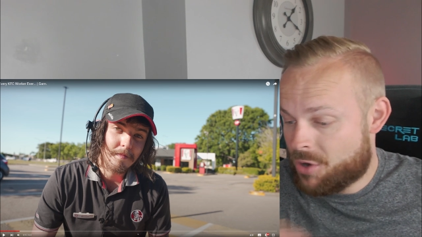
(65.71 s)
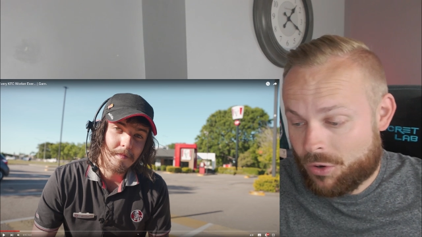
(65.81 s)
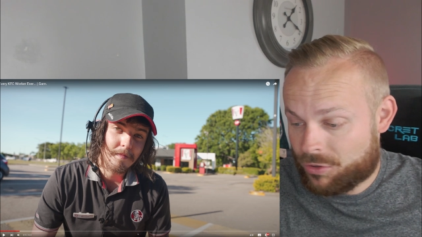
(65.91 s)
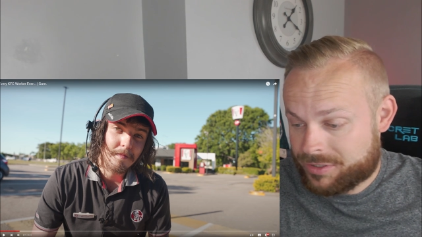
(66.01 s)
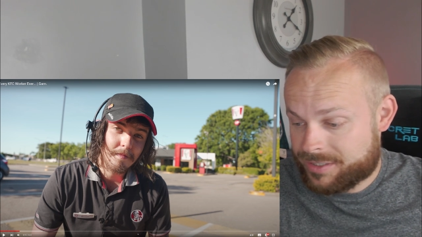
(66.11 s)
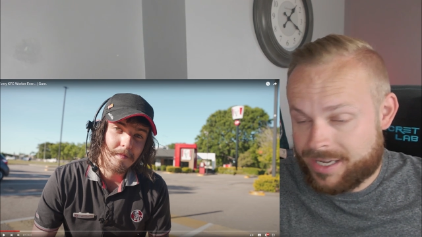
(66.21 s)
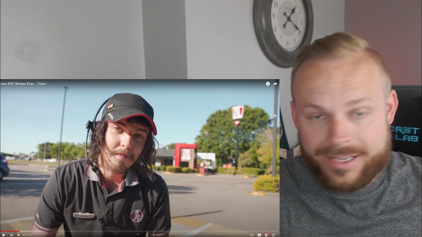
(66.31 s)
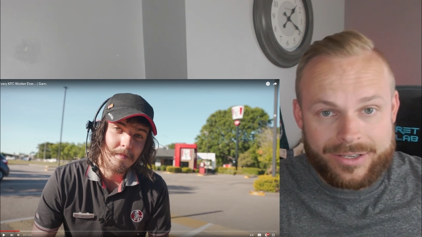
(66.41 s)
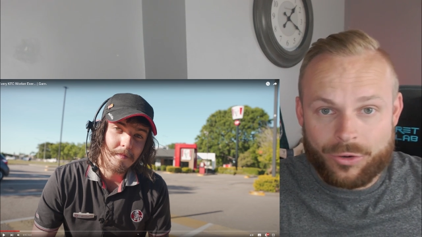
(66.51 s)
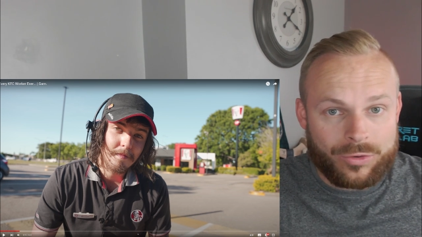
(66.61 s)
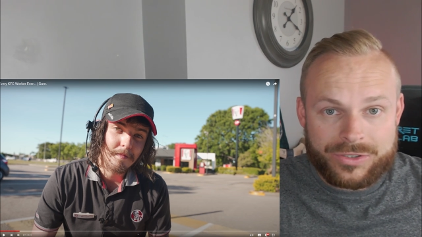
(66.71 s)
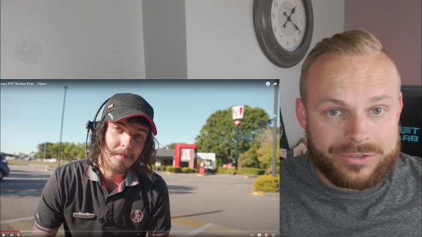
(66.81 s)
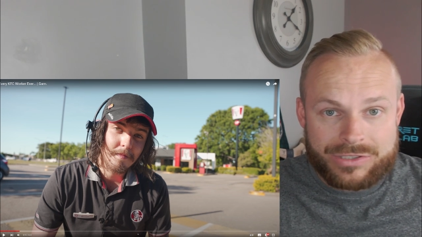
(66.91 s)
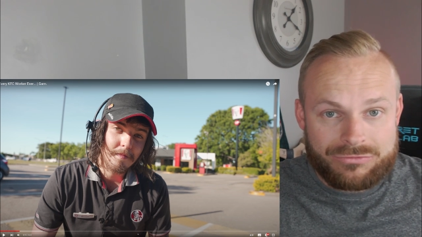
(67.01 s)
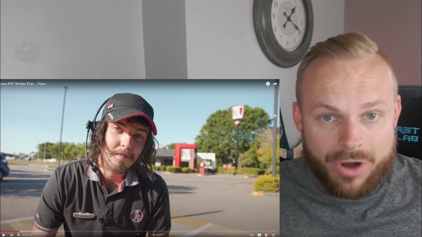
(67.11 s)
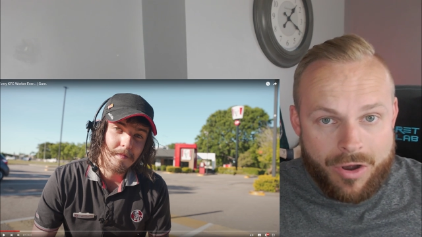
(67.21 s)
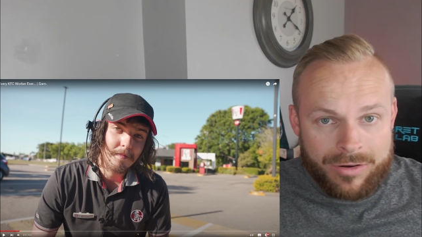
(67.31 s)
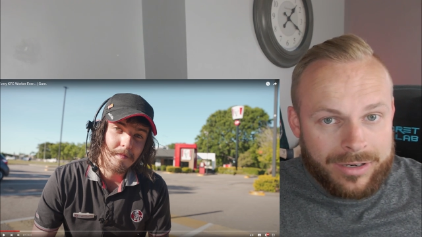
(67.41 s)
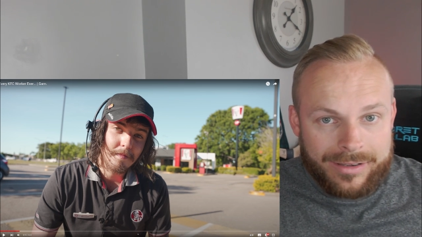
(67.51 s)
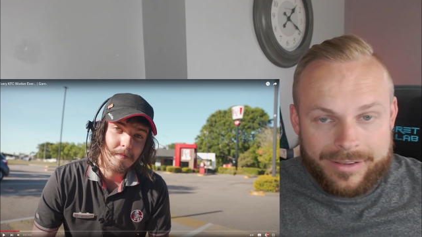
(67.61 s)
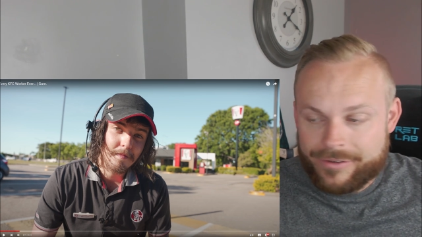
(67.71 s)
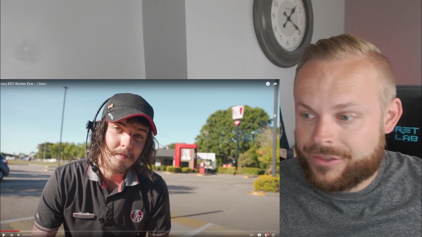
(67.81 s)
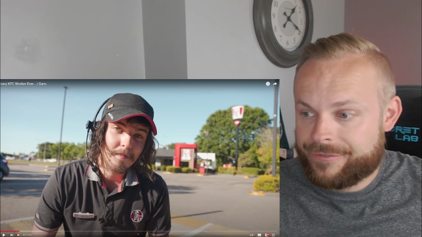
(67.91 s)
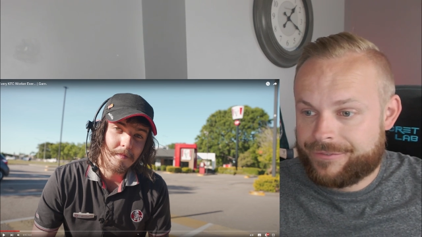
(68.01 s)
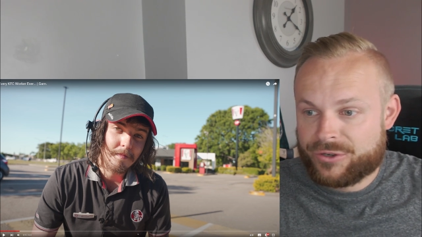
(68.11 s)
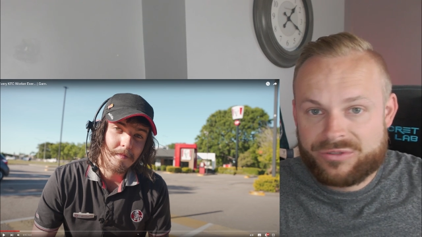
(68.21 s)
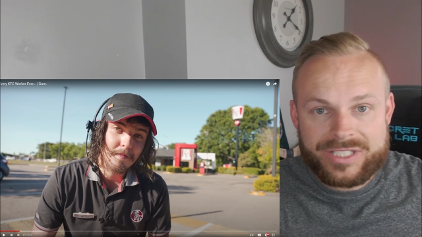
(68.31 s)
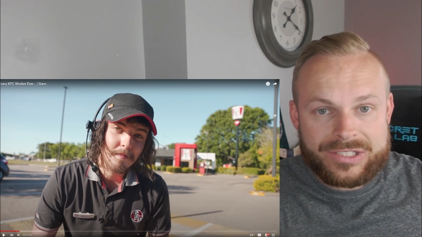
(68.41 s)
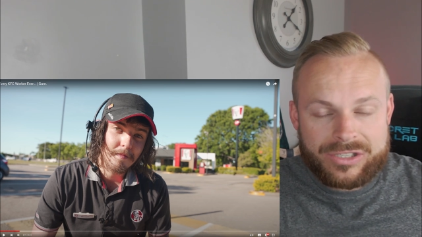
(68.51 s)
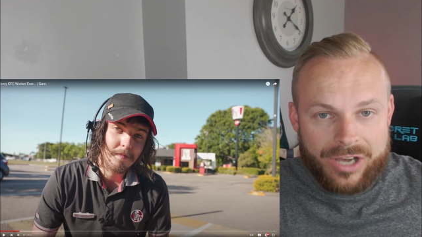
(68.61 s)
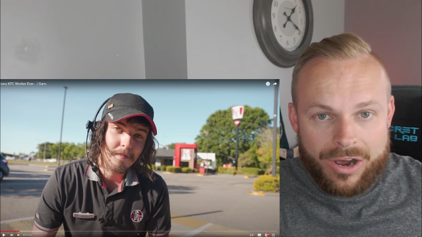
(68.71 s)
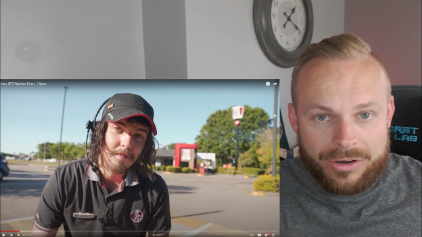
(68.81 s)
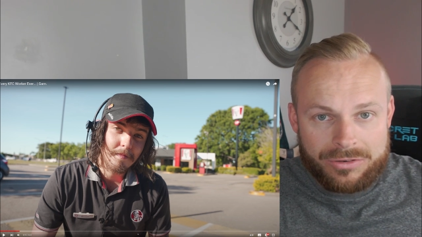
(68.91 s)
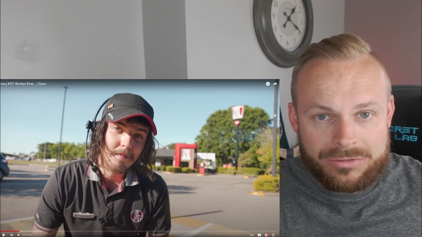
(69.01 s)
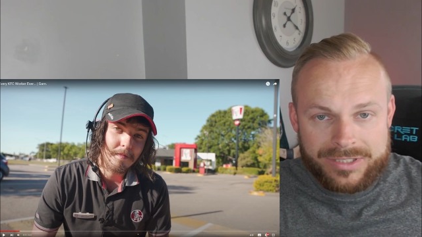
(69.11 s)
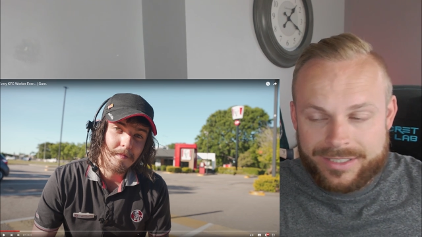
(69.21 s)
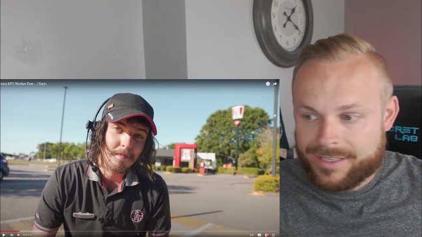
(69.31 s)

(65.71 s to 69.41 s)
Speaker 1: Order, order is wrong. The food is cold,